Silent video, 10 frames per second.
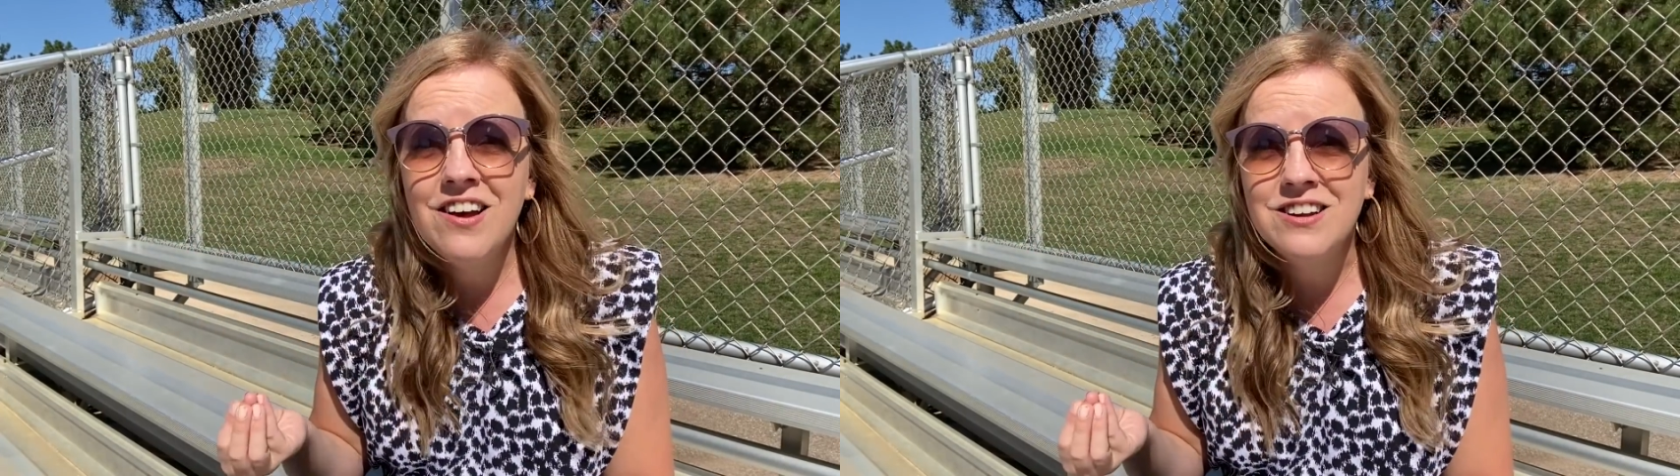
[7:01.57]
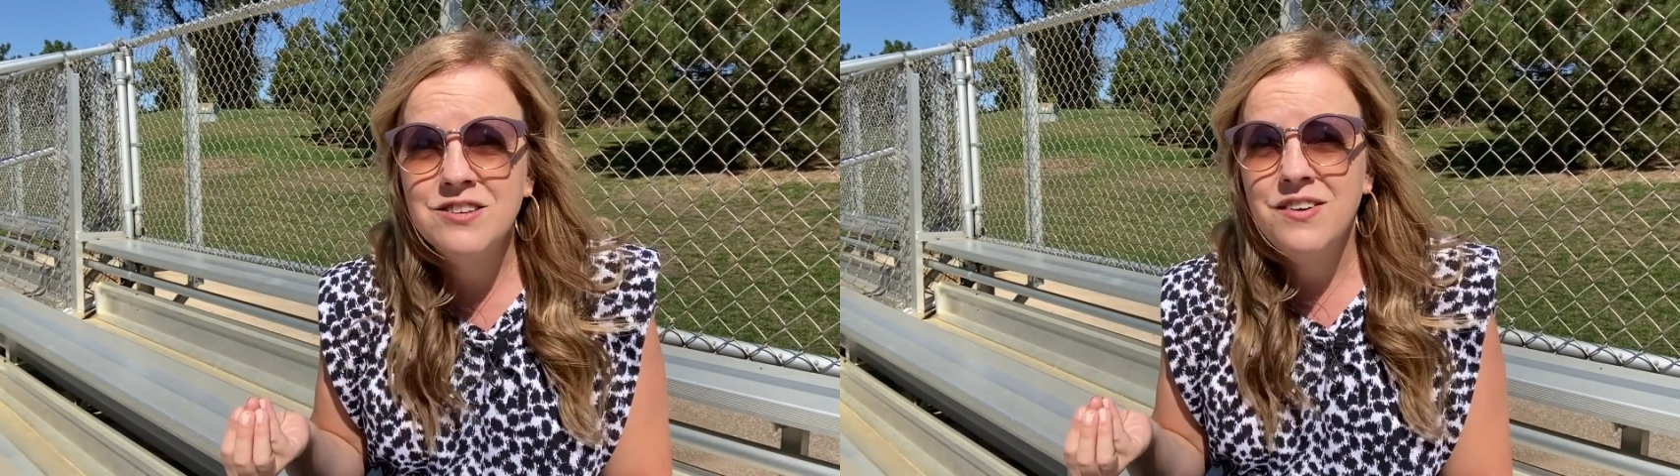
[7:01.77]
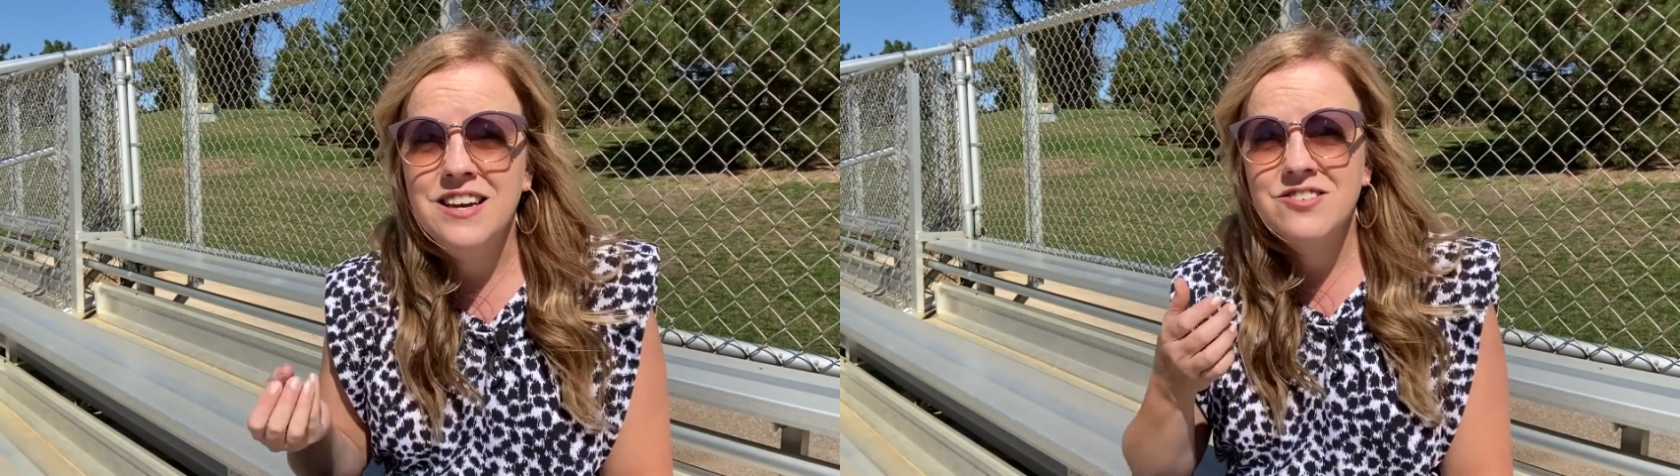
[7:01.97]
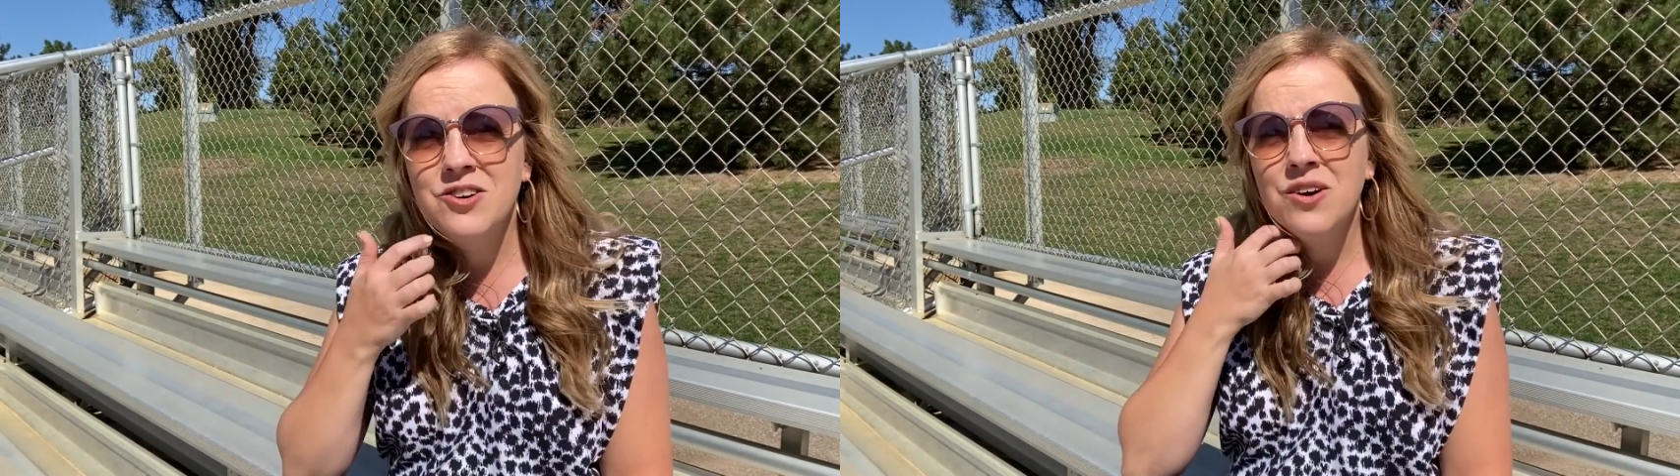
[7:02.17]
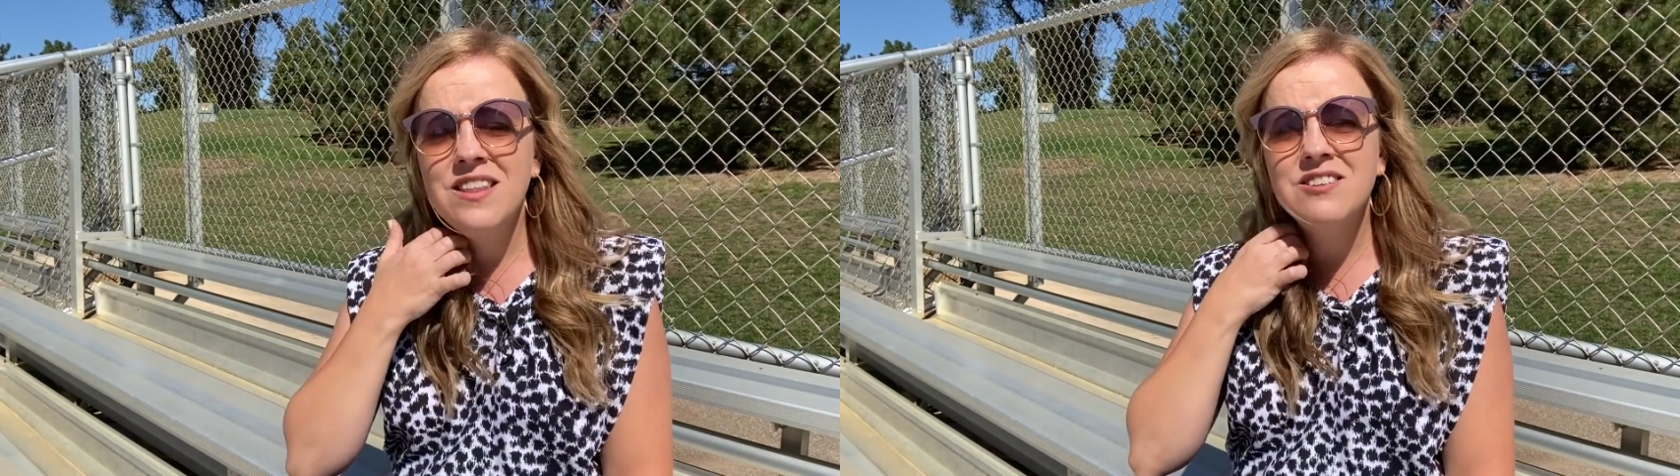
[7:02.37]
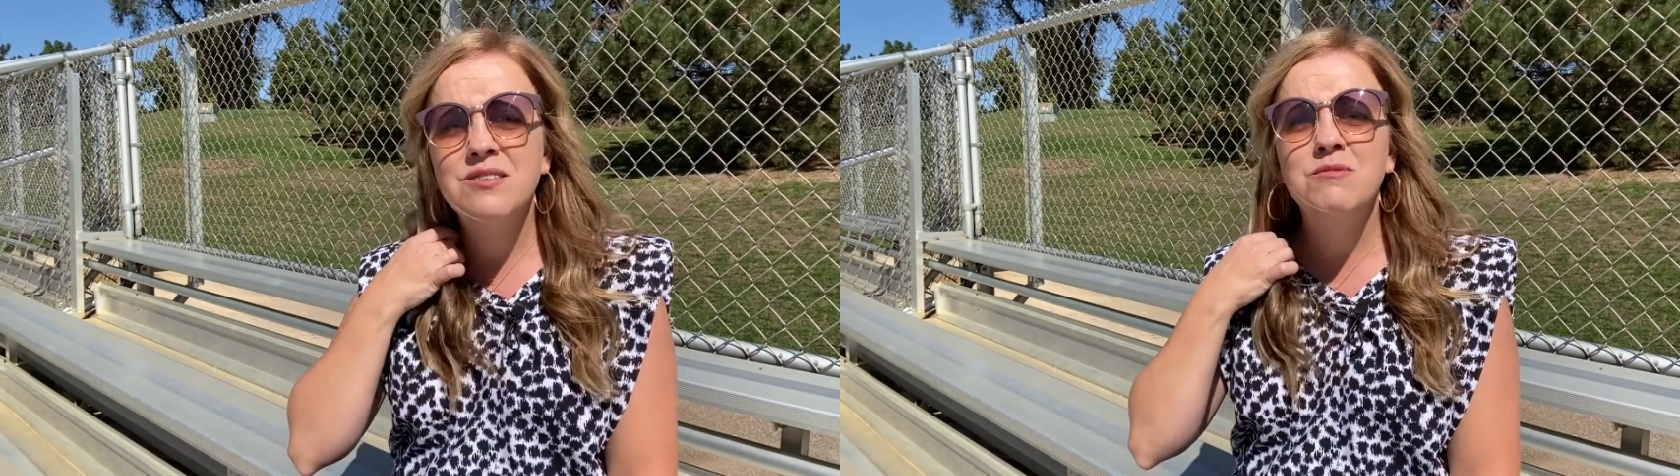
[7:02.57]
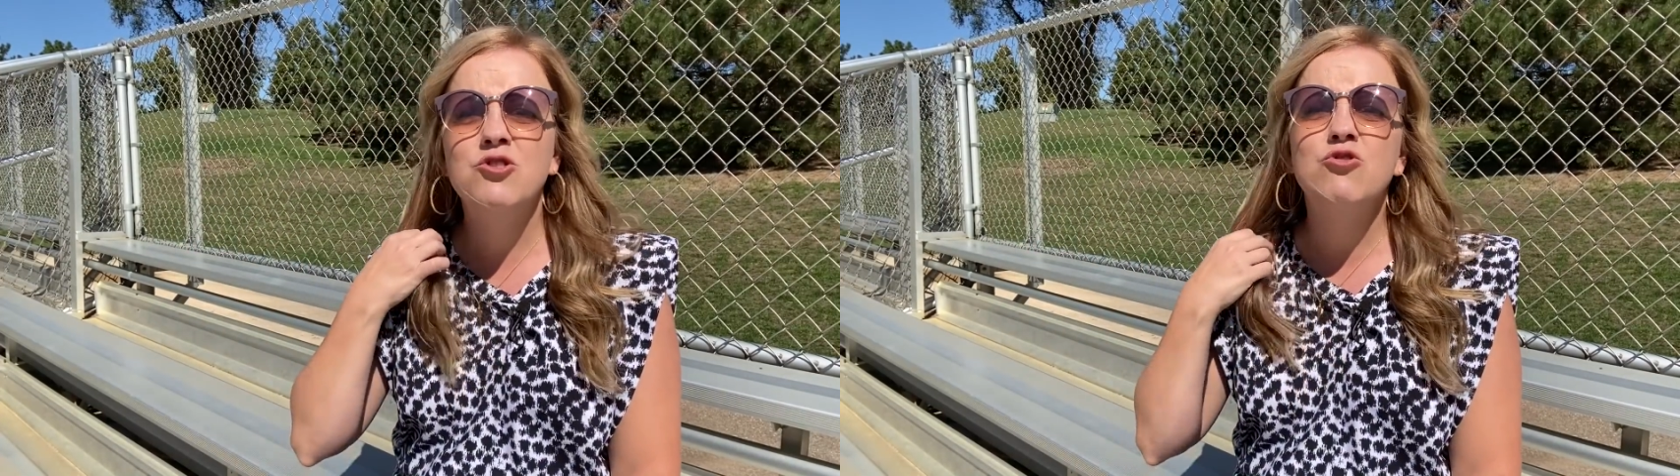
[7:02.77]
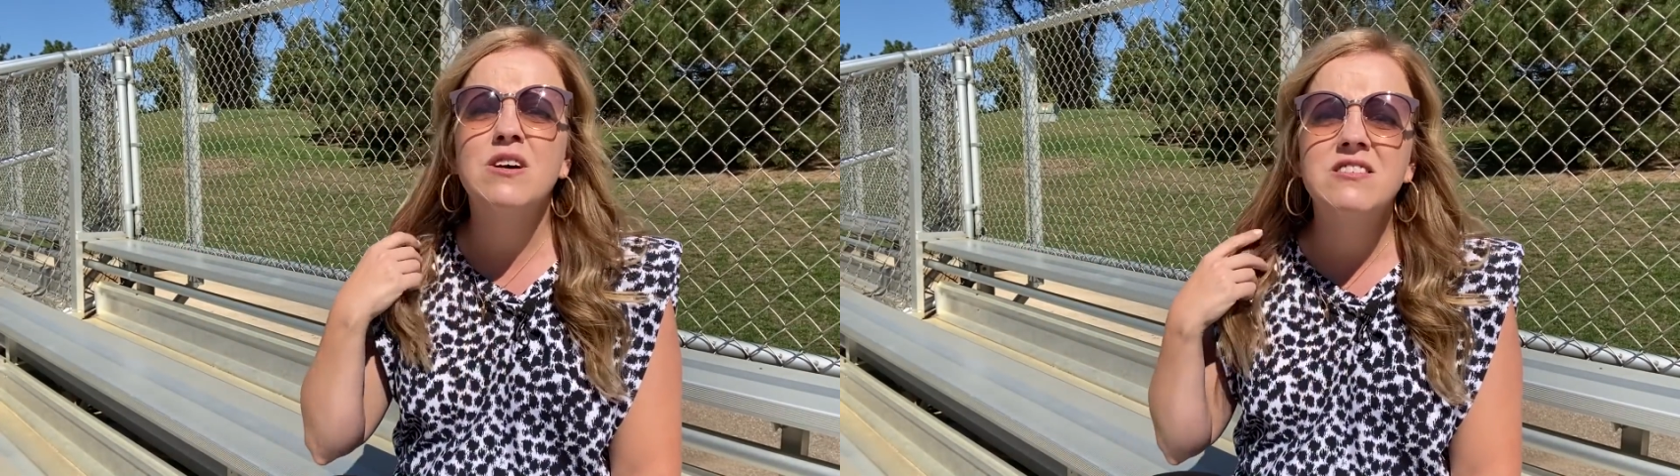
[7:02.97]
on his face knowing that someone
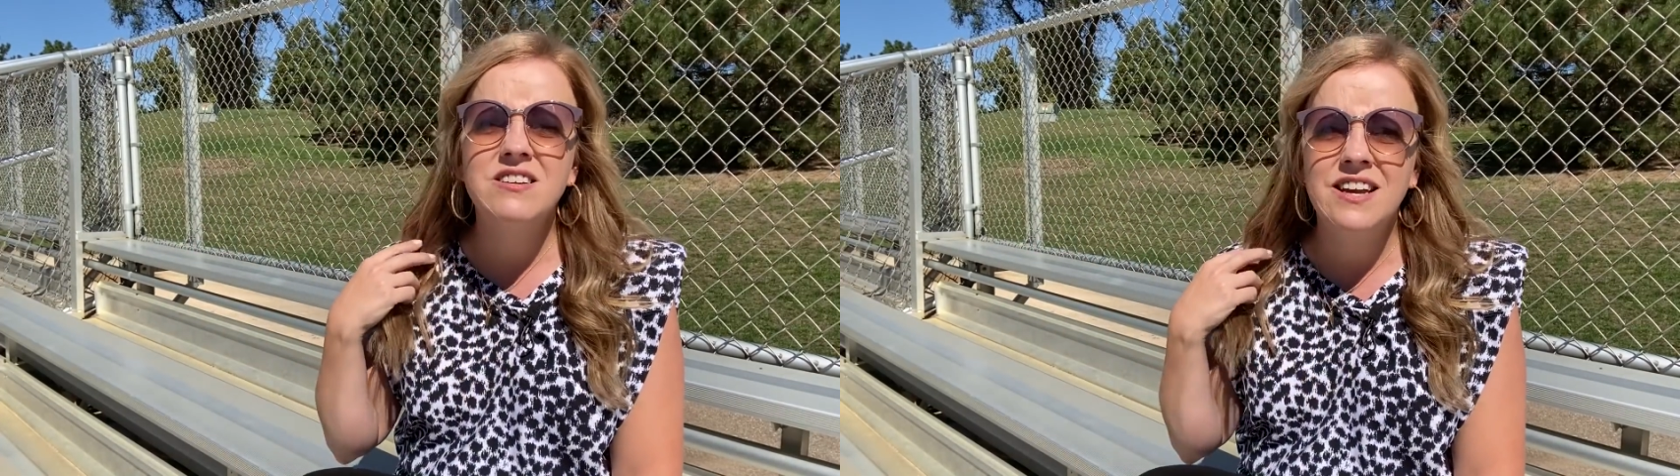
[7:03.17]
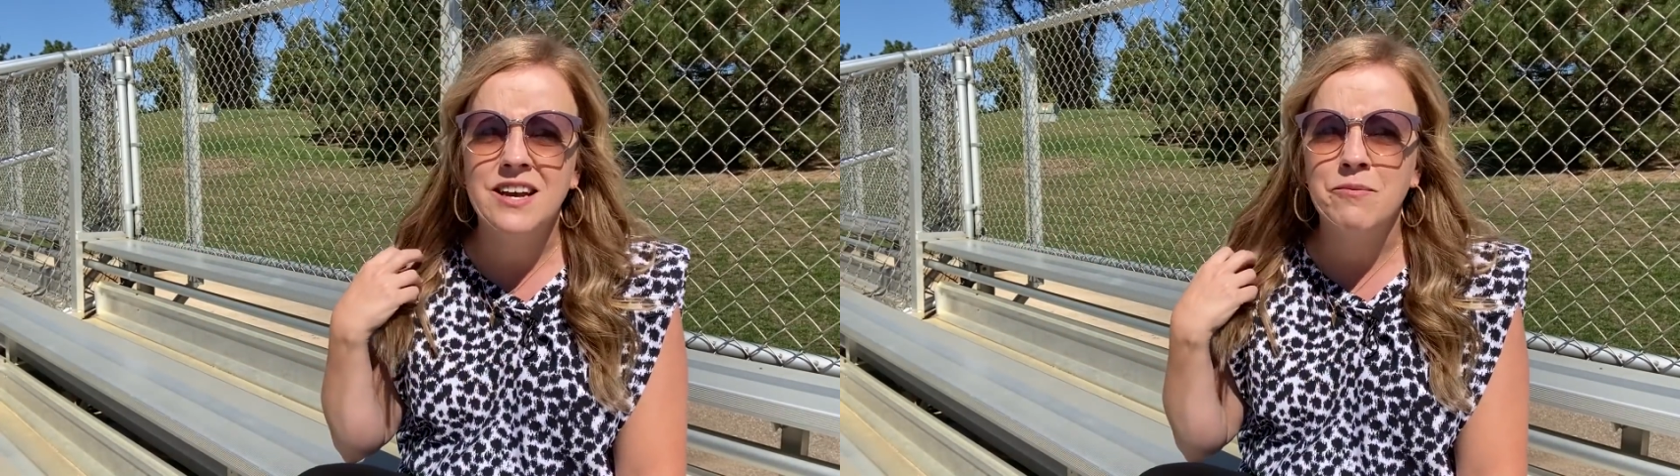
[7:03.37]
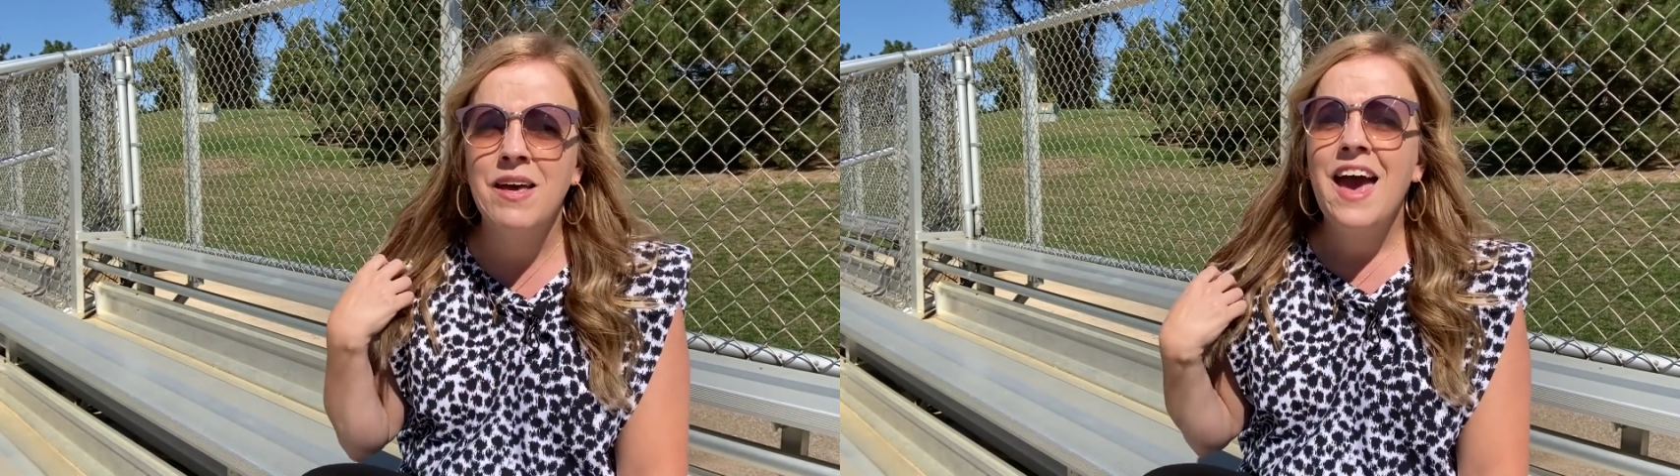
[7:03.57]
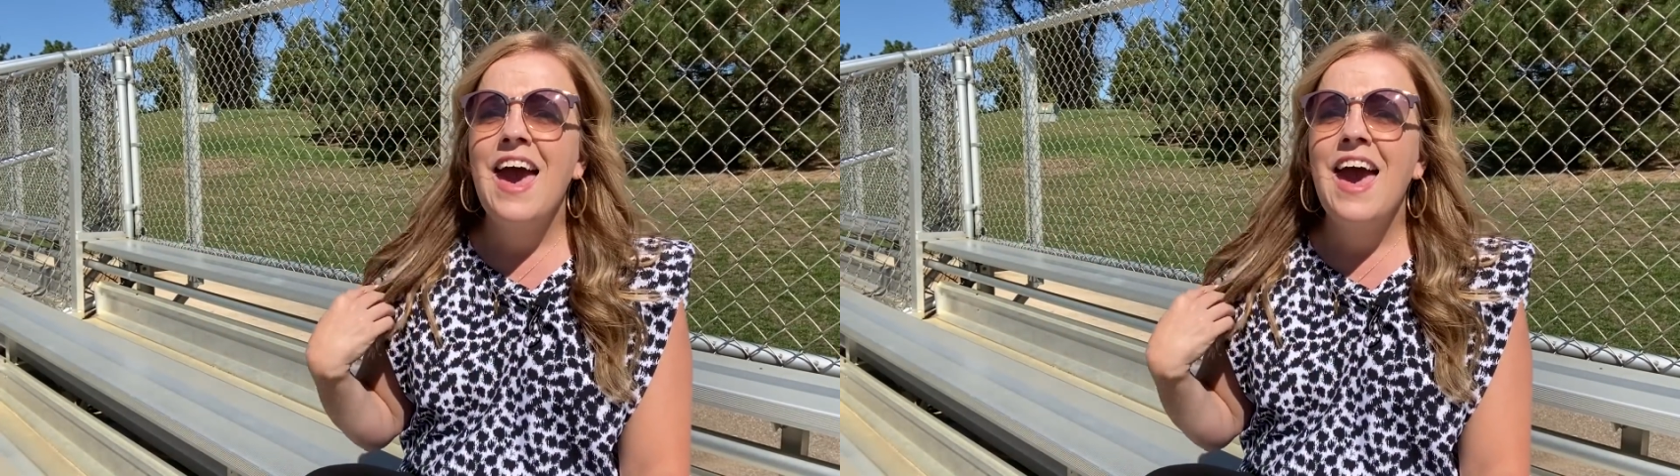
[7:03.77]
trusted him.